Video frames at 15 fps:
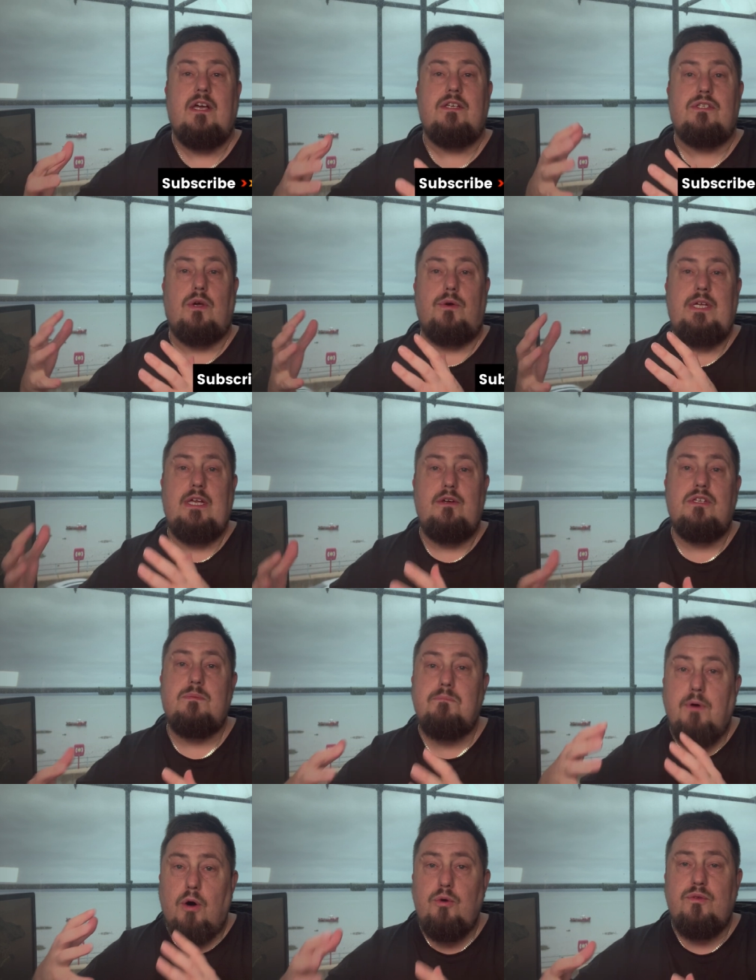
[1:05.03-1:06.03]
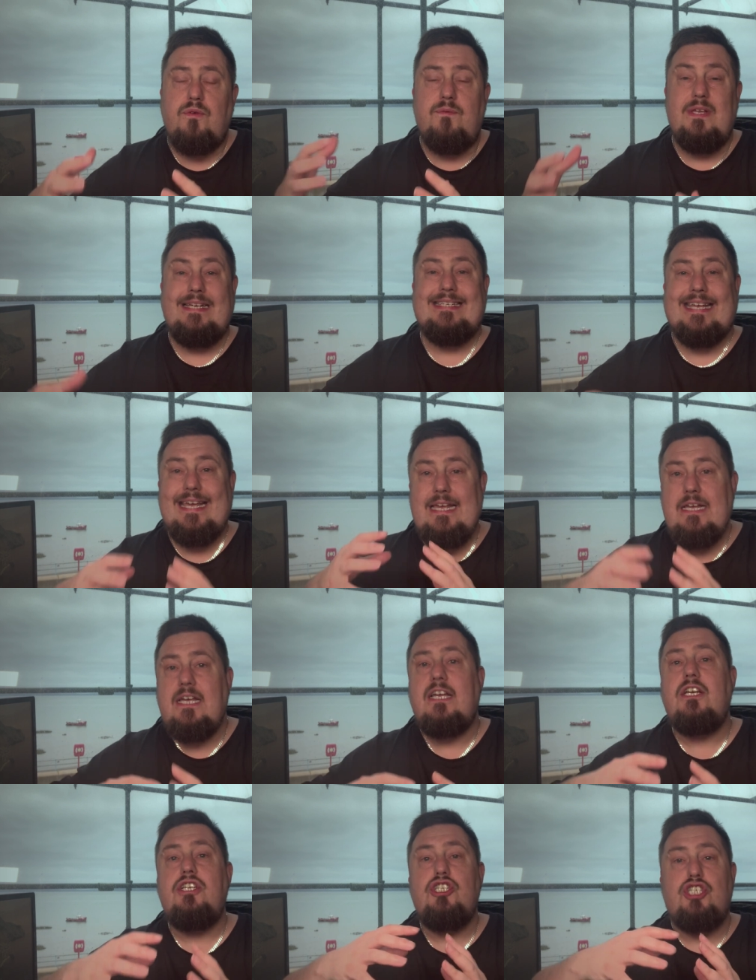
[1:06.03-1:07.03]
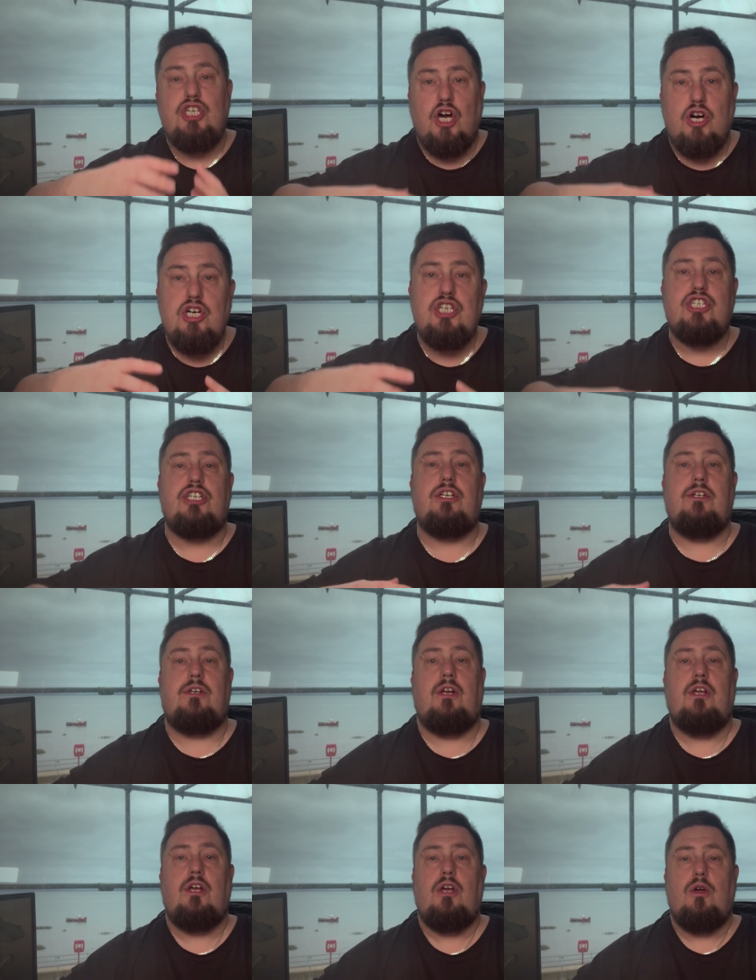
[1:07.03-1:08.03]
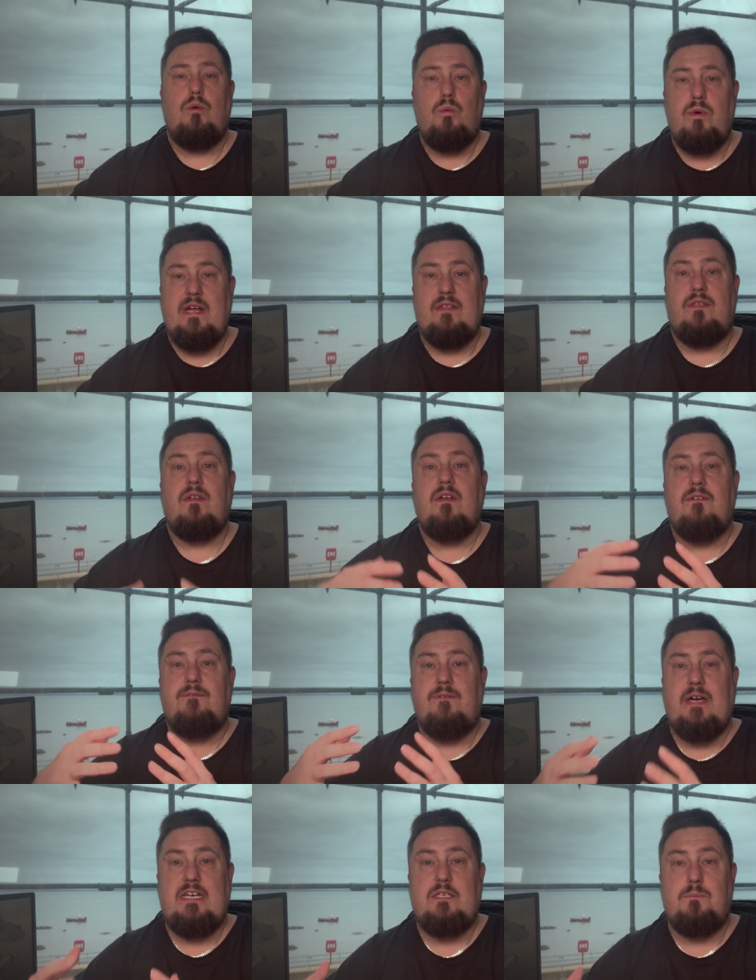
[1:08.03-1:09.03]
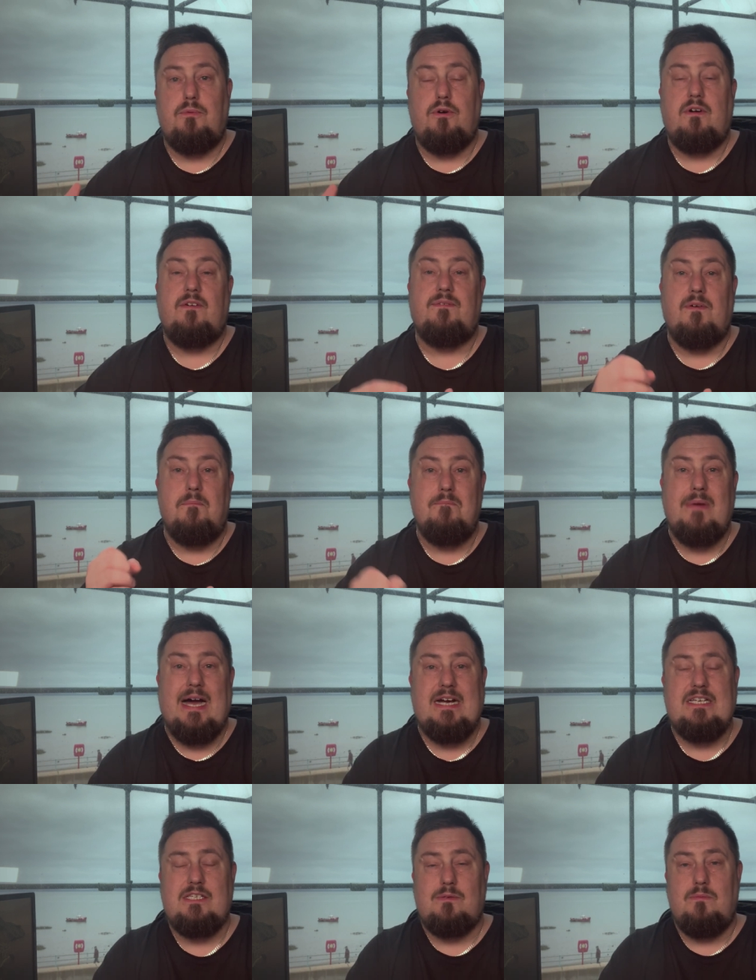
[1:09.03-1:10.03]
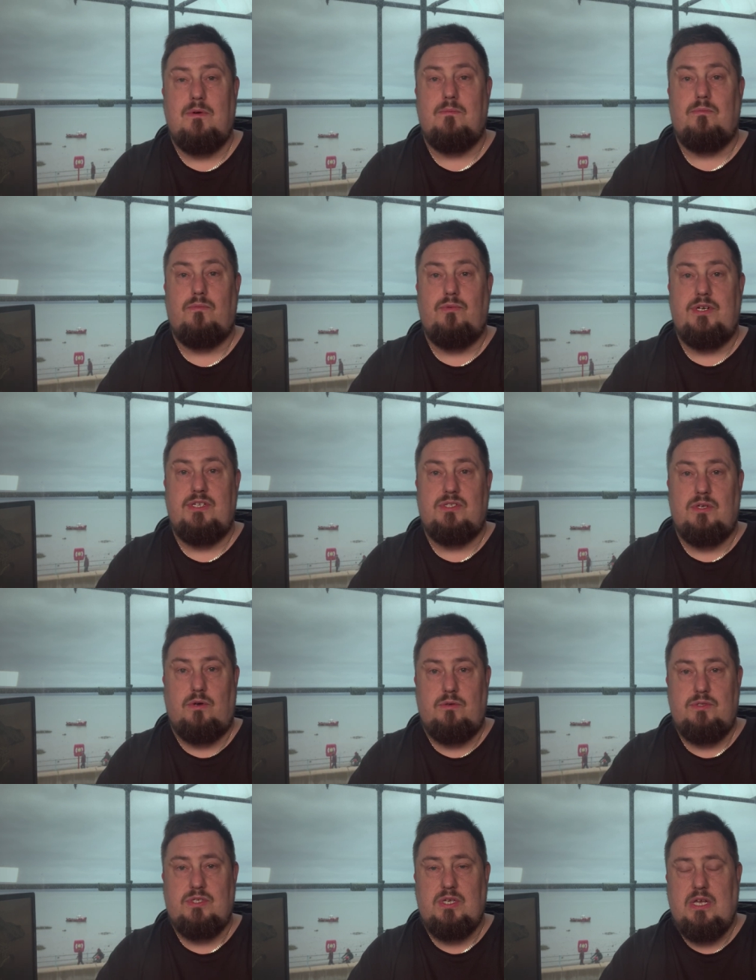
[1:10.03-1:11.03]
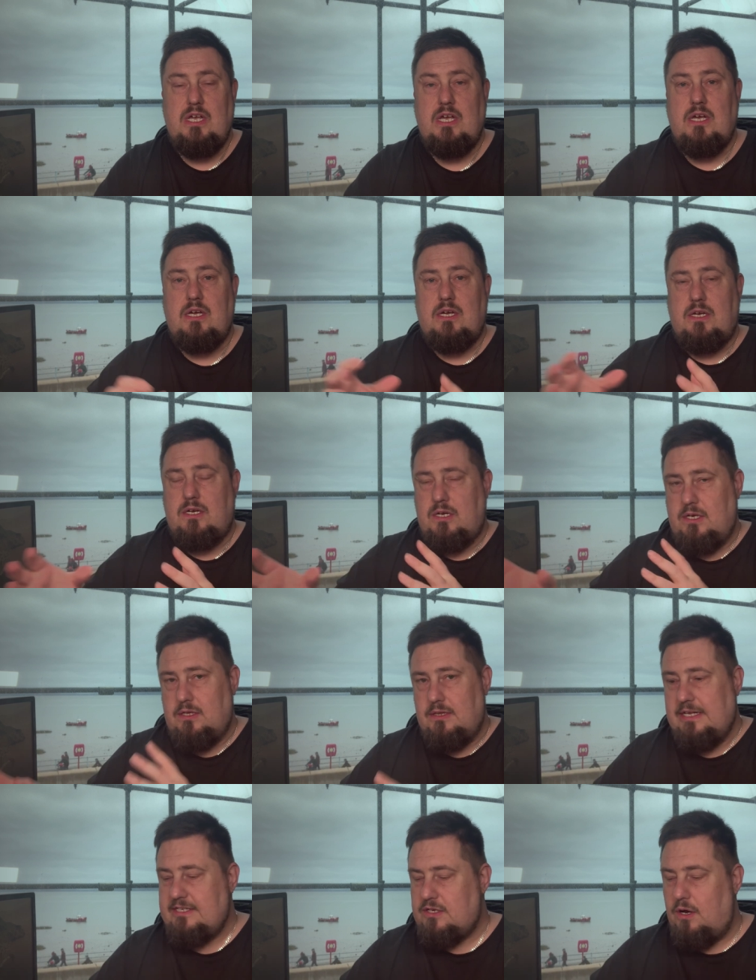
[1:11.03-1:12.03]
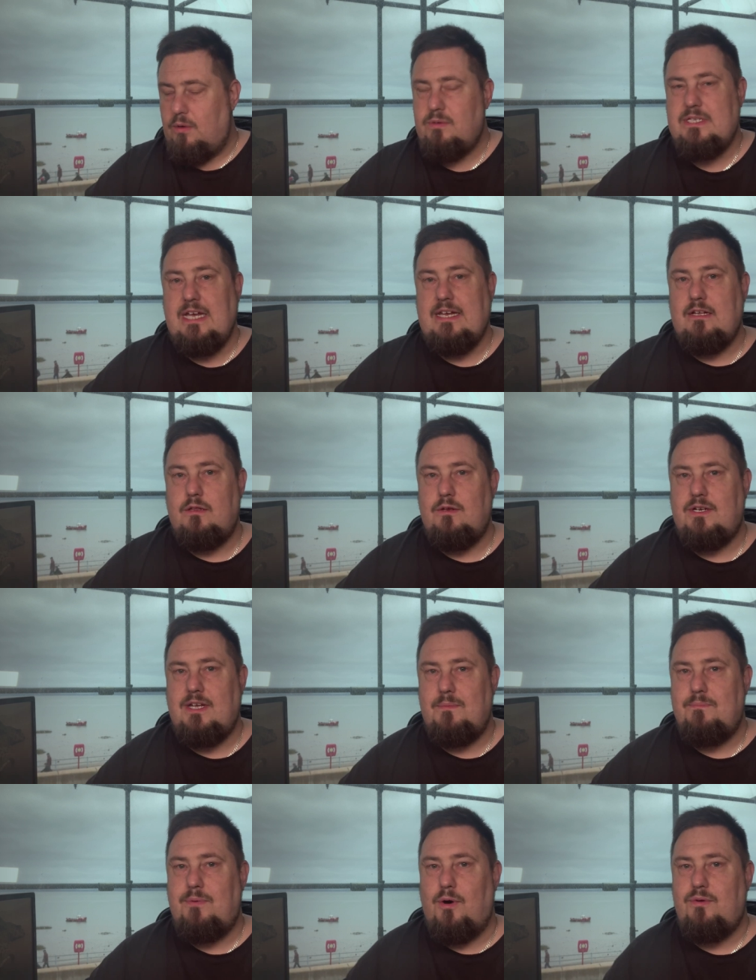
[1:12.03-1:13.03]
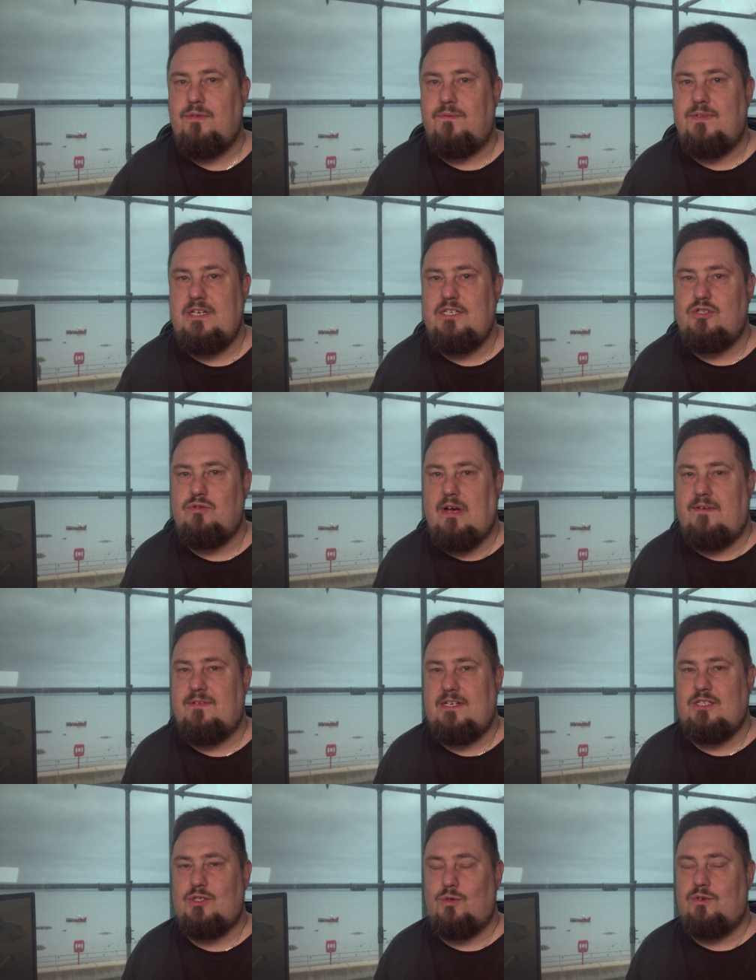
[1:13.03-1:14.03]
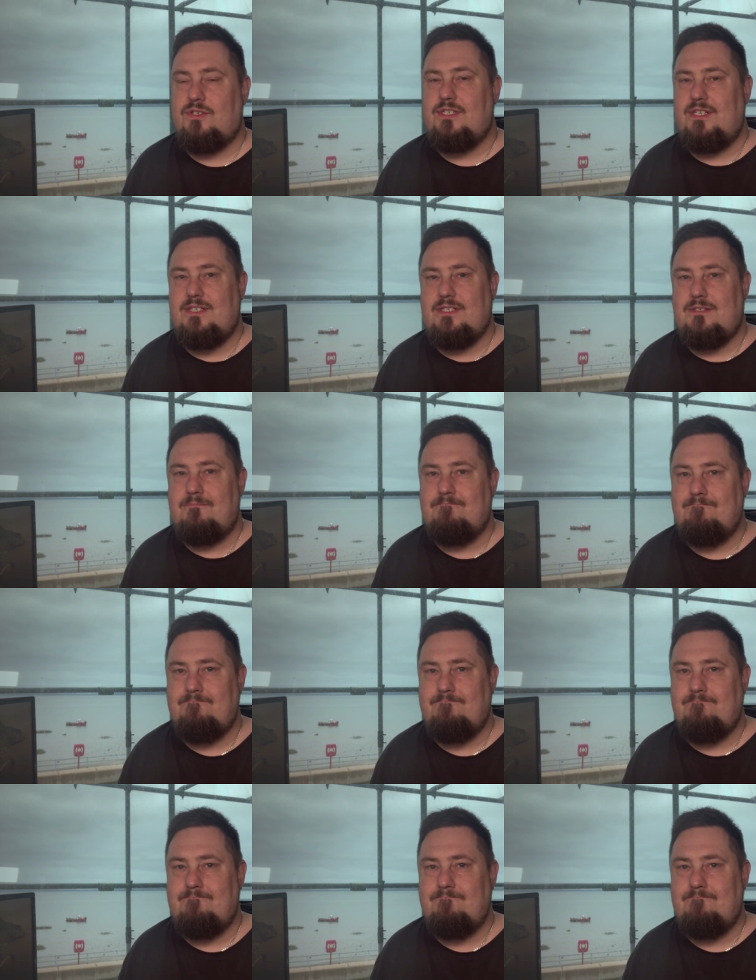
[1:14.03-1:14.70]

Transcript: So use both of these in conjunction with Facebook for maximum results. Let's go take a look at both of these traffic sources.